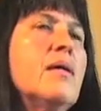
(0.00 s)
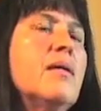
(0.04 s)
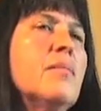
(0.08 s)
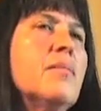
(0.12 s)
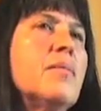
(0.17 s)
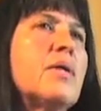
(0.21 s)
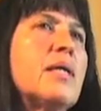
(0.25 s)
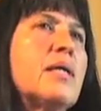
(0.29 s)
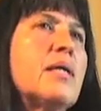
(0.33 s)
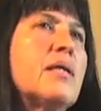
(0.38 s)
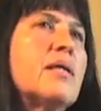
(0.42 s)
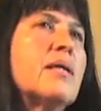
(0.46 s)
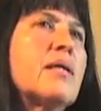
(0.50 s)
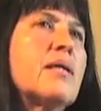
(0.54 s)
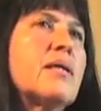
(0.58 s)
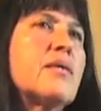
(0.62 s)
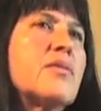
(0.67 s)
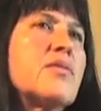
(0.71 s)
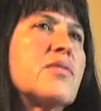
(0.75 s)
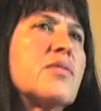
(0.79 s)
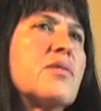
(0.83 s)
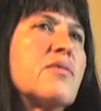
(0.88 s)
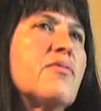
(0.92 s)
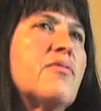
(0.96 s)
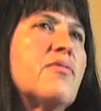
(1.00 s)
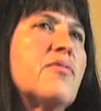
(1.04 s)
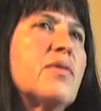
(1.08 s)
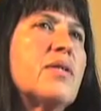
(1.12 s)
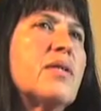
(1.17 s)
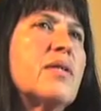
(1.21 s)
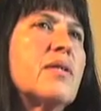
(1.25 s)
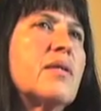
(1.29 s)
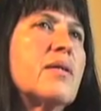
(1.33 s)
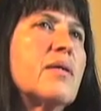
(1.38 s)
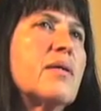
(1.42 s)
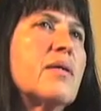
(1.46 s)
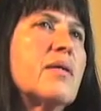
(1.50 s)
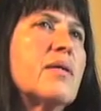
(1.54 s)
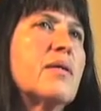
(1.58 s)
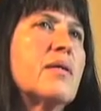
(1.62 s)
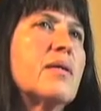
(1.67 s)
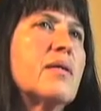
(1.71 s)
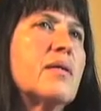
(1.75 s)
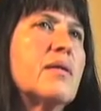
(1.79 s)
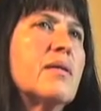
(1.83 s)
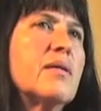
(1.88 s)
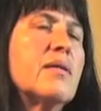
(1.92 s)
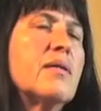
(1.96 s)
But I think there's a fear
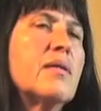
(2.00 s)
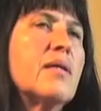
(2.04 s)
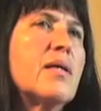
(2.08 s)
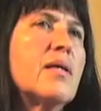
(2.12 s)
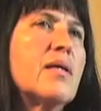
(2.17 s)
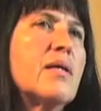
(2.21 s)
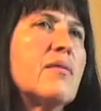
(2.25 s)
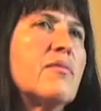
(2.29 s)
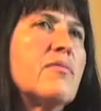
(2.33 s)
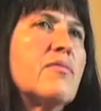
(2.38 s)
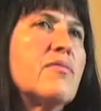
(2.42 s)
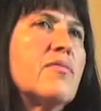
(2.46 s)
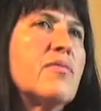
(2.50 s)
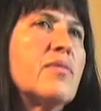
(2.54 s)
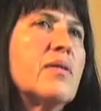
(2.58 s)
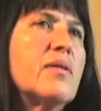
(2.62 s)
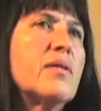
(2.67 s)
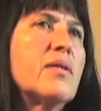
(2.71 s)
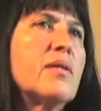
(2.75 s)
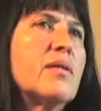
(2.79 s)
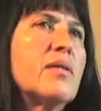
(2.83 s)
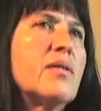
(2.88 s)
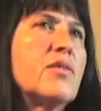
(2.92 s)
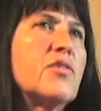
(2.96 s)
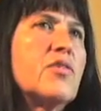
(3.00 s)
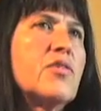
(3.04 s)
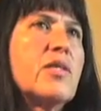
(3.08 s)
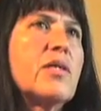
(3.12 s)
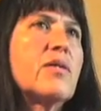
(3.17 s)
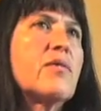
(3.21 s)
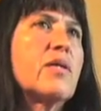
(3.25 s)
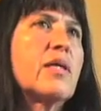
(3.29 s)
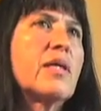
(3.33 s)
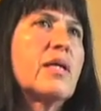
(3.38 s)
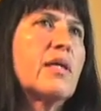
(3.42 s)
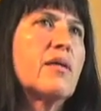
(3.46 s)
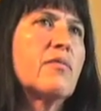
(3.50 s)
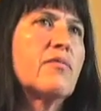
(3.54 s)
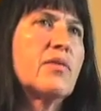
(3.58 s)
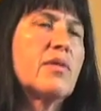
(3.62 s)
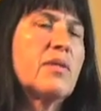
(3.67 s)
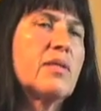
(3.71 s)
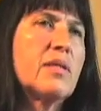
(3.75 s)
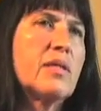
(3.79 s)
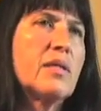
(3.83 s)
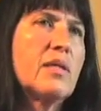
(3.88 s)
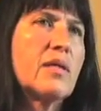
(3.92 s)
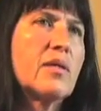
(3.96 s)
of sharing
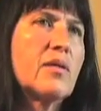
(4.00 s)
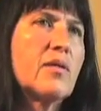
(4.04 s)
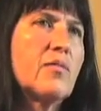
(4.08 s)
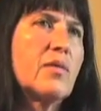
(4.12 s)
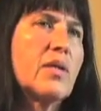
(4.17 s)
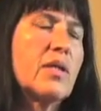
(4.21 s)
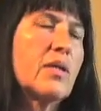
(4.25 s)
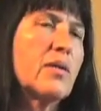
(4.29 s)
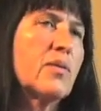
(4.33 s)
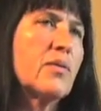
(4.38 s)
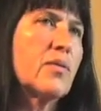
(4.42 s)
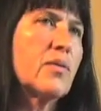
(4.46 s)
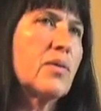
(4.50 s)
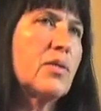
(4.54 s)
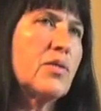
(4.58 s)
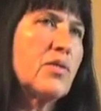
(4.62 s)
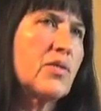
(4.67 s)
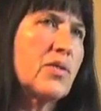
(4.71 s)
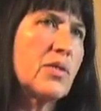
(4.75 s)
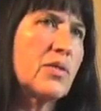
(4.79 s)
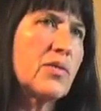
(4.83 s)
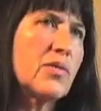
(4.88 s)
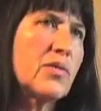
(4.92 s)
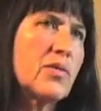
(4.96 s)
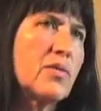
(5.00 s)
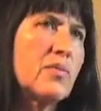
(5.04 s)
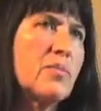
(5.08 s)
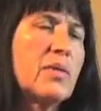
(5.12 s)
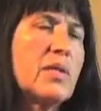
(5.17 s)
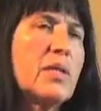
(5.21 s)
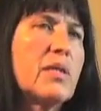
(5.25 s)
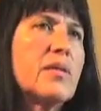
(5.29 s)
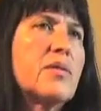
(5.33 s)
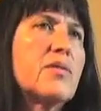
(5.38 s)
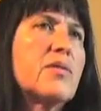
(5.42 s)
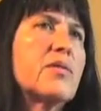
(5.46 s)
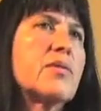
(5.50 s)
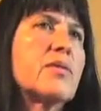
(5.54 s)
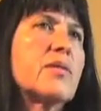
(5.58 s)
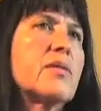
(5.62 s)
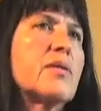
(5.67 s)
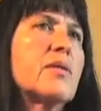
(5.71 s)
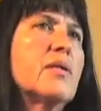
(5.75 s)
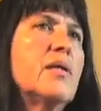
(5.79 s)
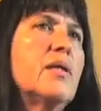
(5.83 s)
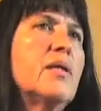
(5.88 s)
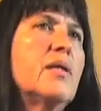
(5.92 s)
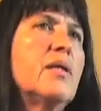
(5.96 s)
everything, or we can only share so much, or,